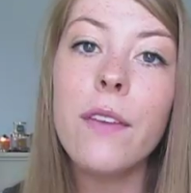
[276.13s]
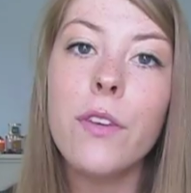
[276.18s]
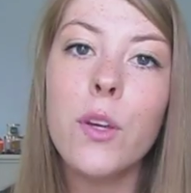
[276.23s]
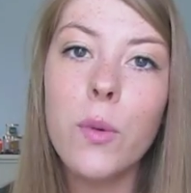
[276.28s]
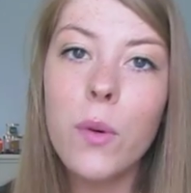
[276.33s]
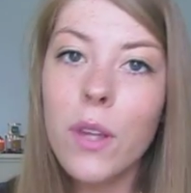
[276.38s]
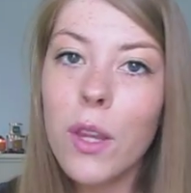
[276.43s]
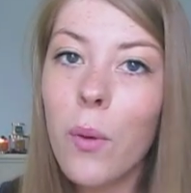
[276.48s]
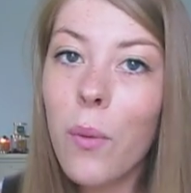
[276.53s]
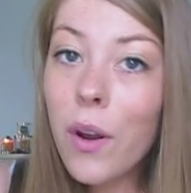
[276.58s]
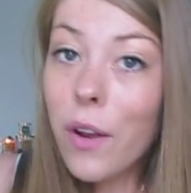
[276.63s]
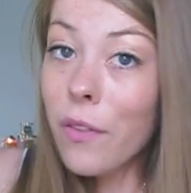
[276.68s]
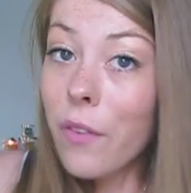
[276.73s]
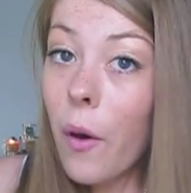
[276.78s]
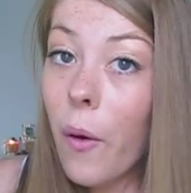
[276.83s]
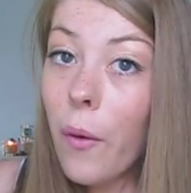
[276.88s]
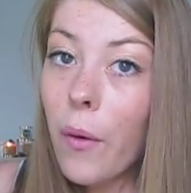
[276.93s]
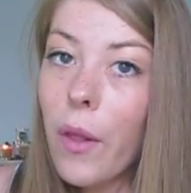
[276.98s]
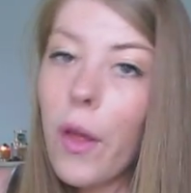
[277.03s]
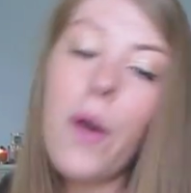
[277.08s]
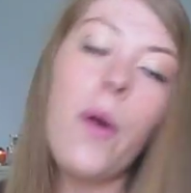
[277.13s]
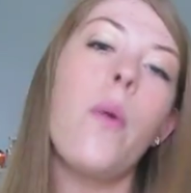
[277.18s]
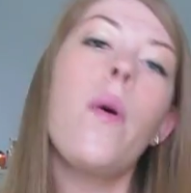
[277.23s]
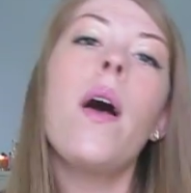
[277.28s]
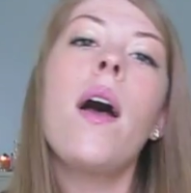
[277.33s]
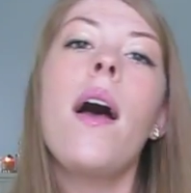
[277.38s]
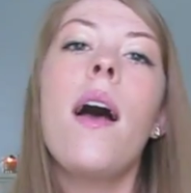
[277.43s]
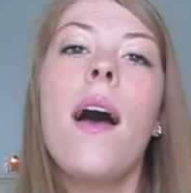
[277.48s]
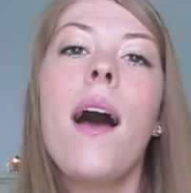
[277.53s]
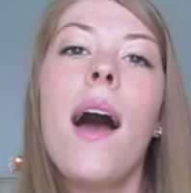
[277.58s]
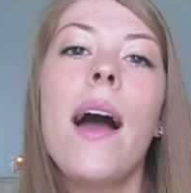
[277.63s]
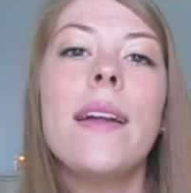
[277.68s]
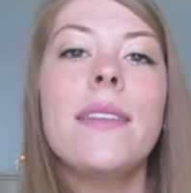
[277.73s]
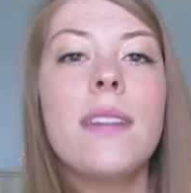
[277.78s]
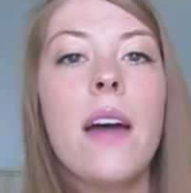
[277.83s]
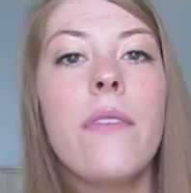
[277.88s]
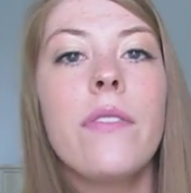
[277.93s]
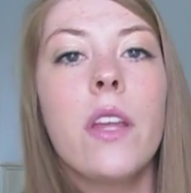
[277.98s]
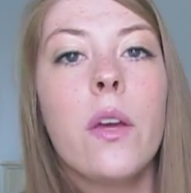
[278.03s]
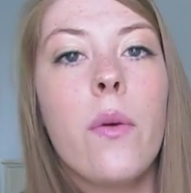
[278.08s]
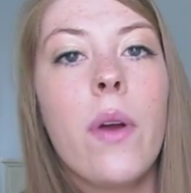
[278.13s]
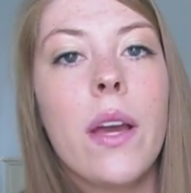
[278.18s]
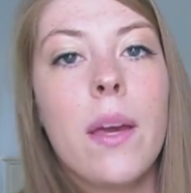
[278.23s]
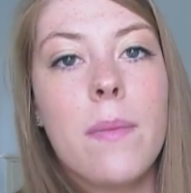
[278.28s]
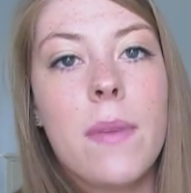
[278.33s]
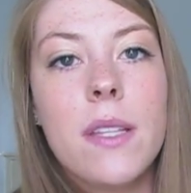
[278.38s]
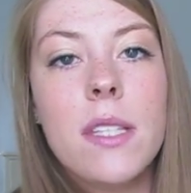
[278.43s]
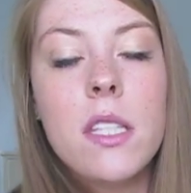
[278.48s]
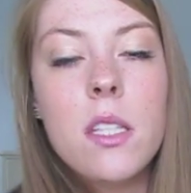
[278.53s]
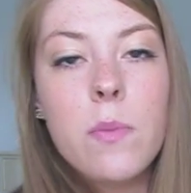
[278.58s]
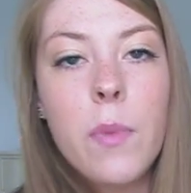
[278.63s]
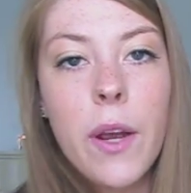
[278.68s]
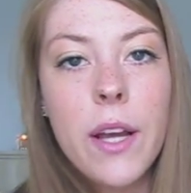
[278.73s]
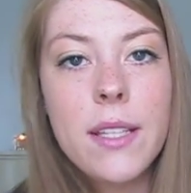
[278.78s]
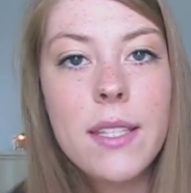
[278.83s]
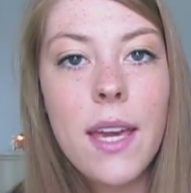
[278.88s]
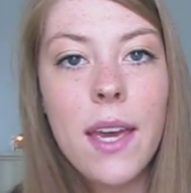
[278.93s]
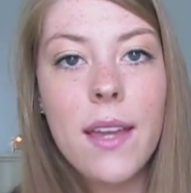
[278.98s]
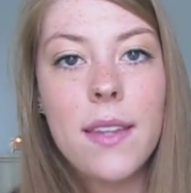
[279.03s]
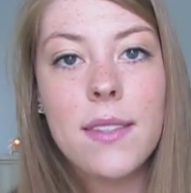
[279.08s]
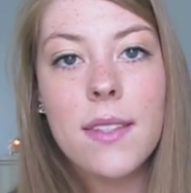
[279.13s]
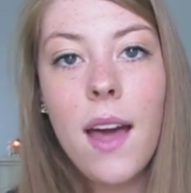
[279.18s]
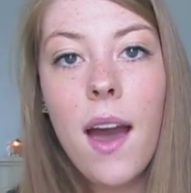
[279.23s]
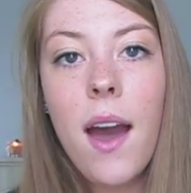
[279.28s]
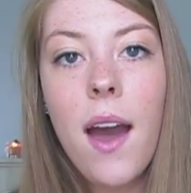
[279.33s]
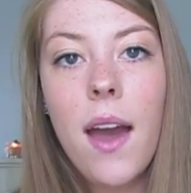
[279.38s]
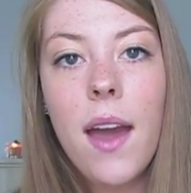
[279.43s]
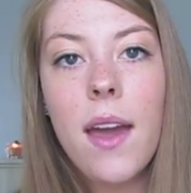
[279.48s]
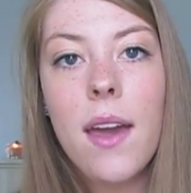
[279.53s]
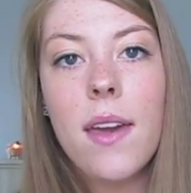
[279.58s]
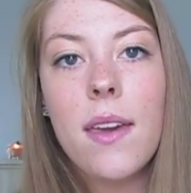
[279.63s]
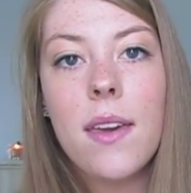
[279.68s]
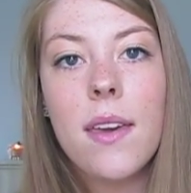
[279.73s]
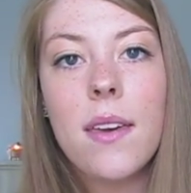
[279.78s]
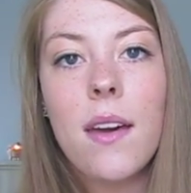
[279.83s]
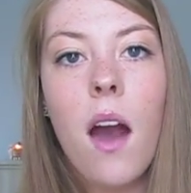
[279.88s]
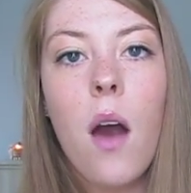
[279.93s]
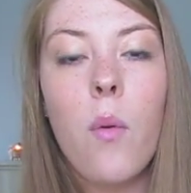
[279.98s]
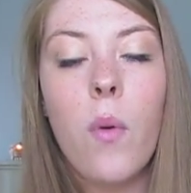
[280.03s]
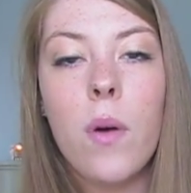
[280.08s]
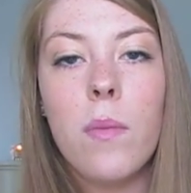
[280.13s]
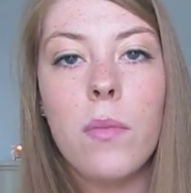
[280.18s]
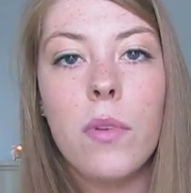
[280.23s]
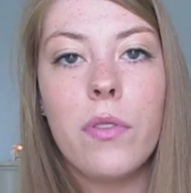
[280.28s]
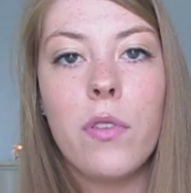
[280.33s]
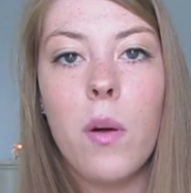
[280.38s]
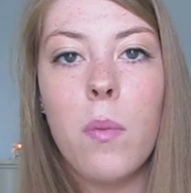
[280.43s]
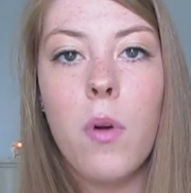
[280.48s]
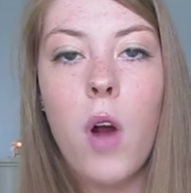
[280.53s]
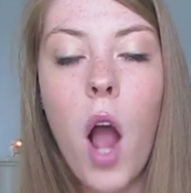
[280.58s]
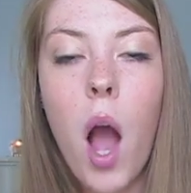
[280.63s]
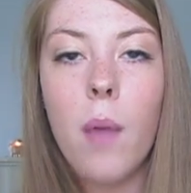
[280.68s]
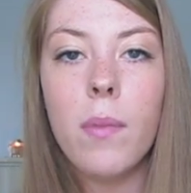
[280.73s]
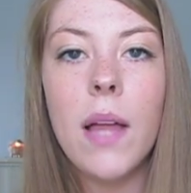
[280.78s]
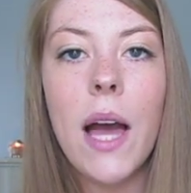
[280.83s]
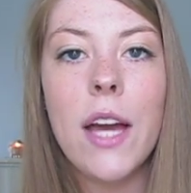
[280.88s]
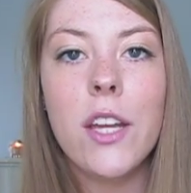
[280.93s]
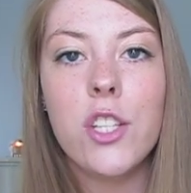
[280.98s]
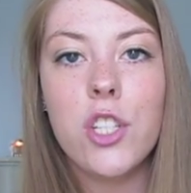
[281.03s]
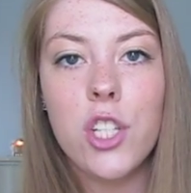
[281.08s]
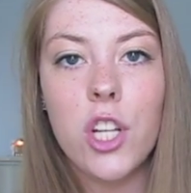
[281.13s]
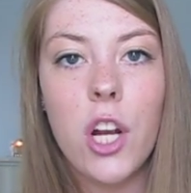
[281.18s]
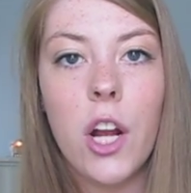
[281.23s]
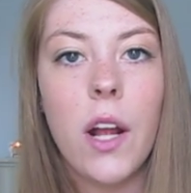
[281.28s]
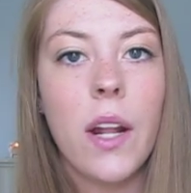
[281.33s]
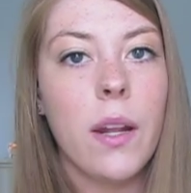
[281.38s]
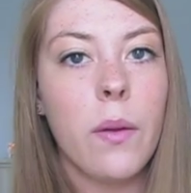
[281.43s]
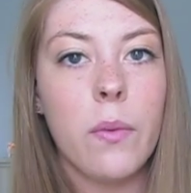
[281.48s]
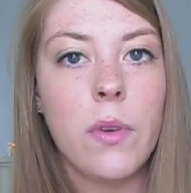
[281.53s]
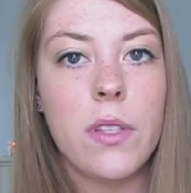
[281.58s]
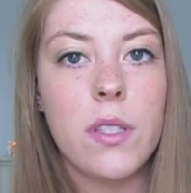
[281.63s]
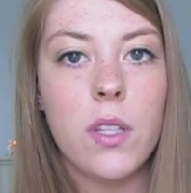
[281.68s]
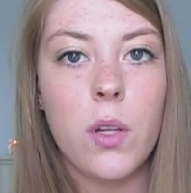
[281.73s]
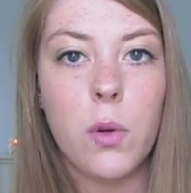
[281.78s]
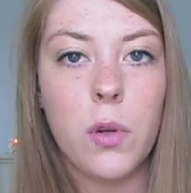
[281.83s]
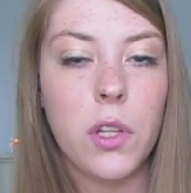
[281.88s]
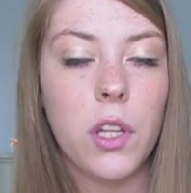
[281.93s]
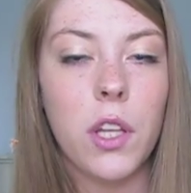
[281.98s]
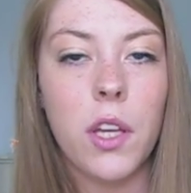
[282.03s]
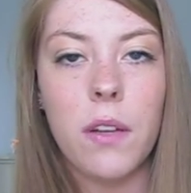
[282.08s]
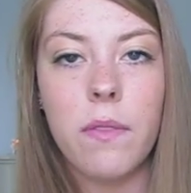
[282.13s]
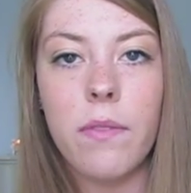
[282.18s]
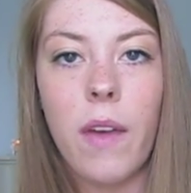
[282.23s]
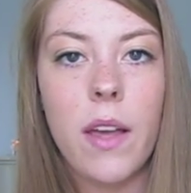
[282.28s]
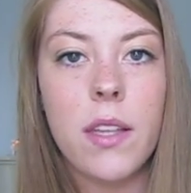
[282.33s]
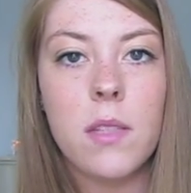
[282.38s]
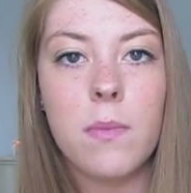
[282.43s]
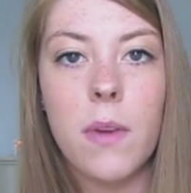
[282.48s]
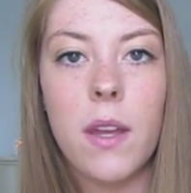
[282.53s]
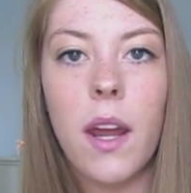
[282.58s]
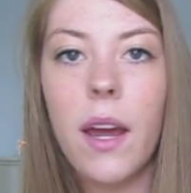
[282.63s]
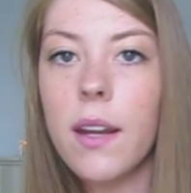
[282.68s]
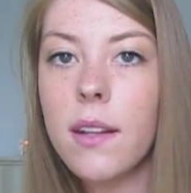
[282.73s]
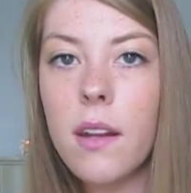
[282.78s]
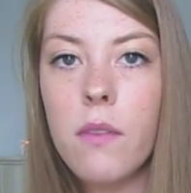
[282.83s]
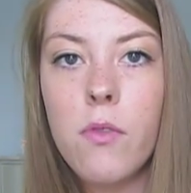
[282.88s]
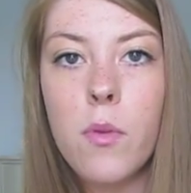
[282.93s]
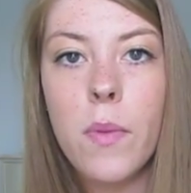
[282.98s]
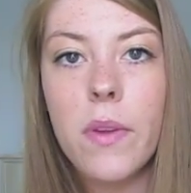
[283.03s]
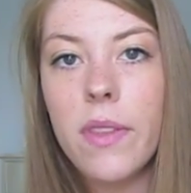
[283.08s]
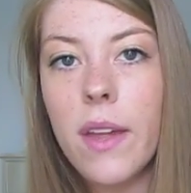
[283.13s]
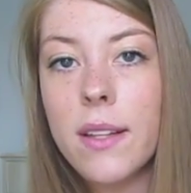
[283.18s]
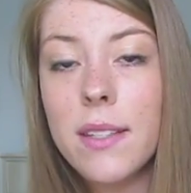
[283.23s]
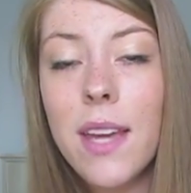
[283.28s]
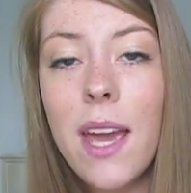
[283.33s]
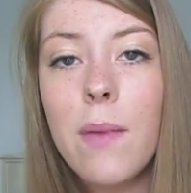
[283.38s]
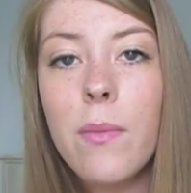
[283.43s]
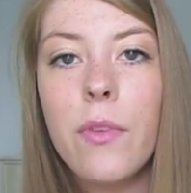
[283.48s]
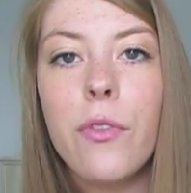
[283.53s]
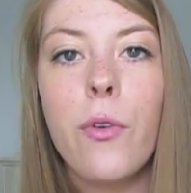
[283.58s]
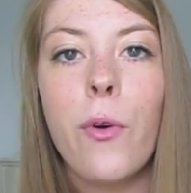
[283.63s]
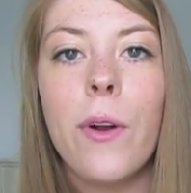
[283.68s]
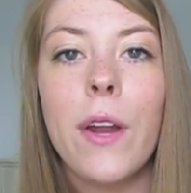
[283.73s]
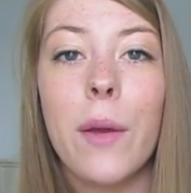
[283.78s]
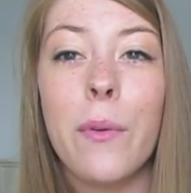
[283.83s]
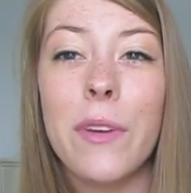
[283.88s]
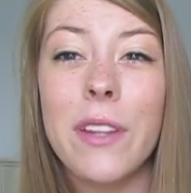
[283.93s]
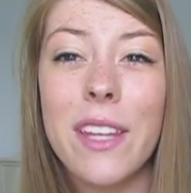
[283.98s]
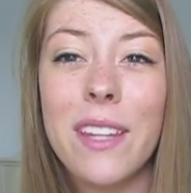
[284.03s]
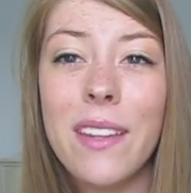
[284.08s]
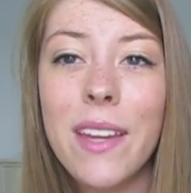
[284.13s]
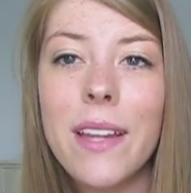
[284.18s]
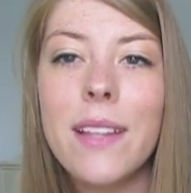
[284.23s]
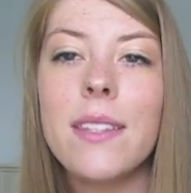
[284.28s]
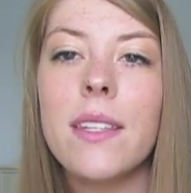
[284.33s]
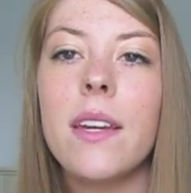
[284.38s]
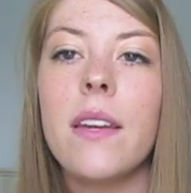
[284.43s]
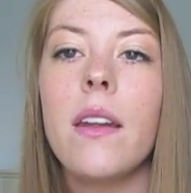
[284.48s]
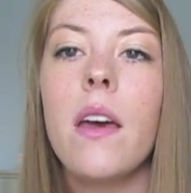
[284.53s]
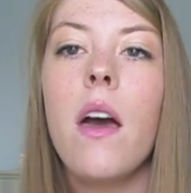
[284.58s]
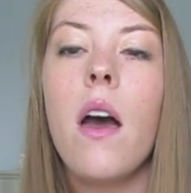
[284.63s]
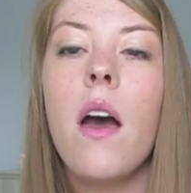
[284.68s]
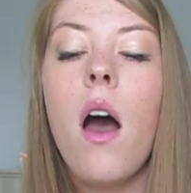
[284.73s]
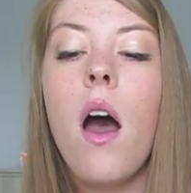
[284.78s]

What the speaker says: If you really want a faux glow, I definitely recommend spray tans. I got one before prom last year, and it was a really good investment. I'd never been that tan before, and I really liked it.